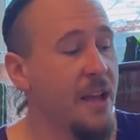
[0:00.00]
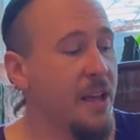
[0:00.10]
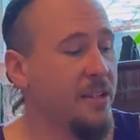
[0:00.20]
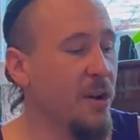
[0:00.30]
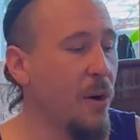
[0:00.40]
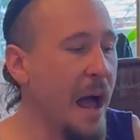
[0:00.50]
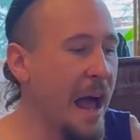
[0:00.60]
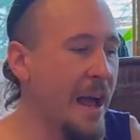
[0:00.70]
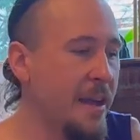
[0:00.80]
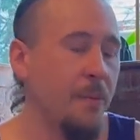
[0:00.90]
So
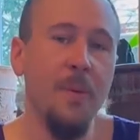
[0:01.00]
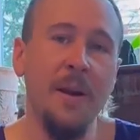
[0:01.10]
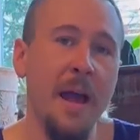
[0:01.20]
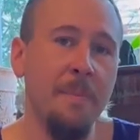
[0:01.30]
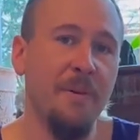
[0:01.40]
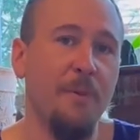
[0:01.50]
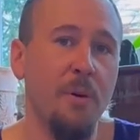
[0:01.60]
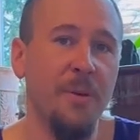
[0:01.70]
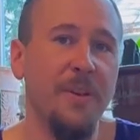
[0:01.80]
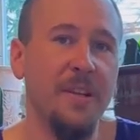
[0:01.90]
when I perform
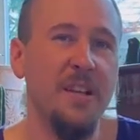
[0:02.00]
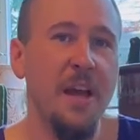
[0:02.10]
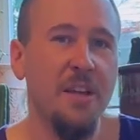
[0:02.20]
with these,